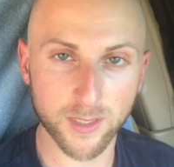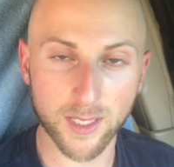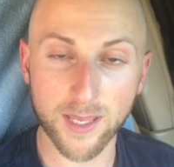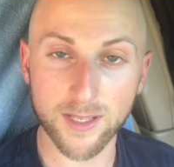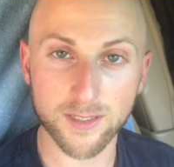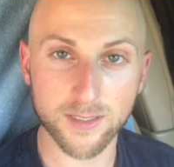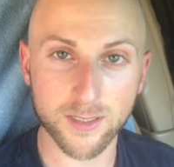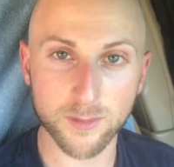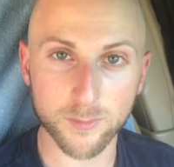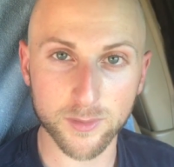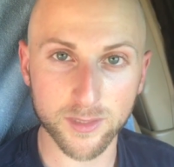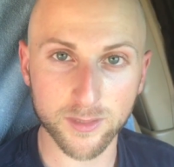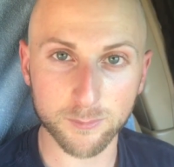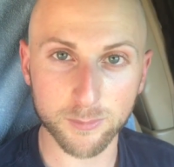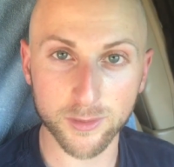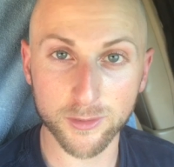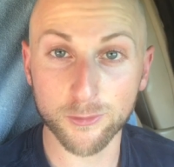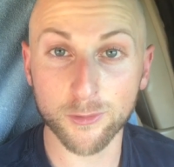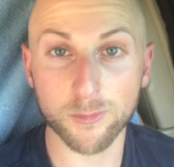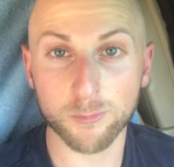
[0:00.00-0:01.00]
anonymity,
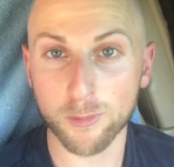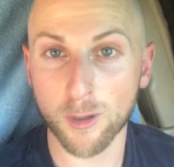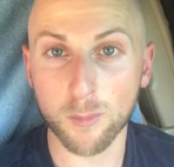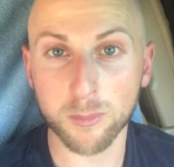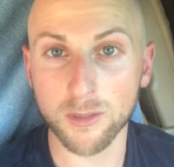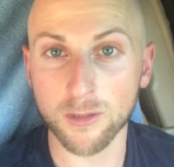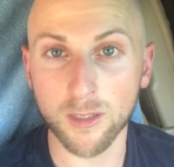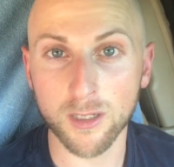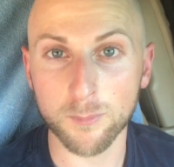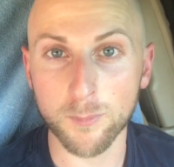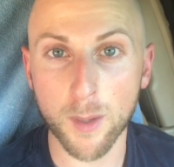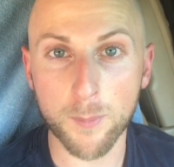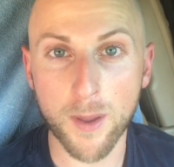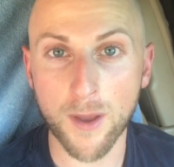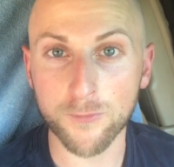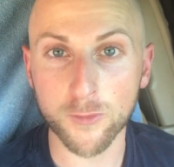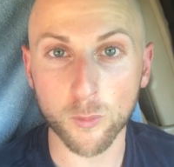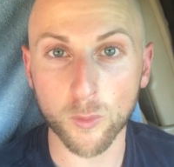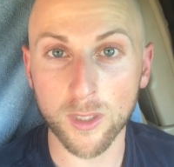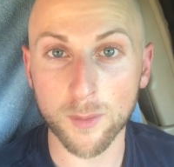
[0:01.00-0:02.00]
but you can probably look him up
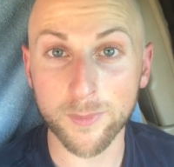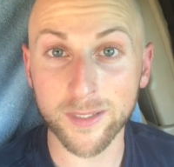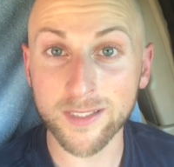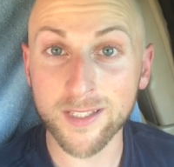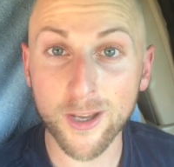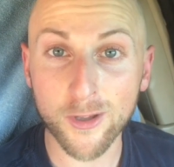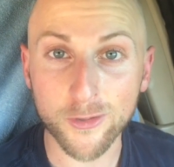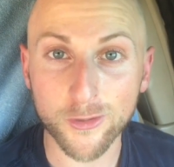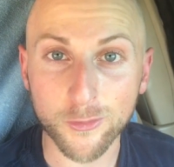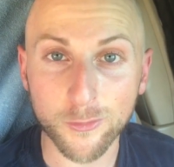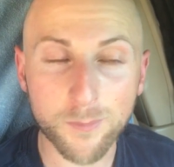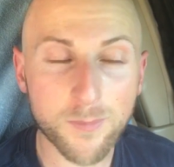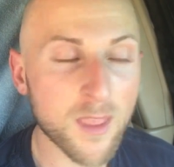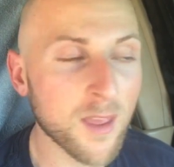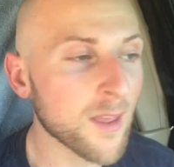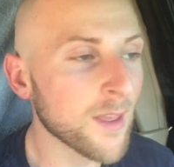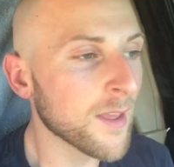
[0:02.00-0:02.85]
after what I'm gonna tell you.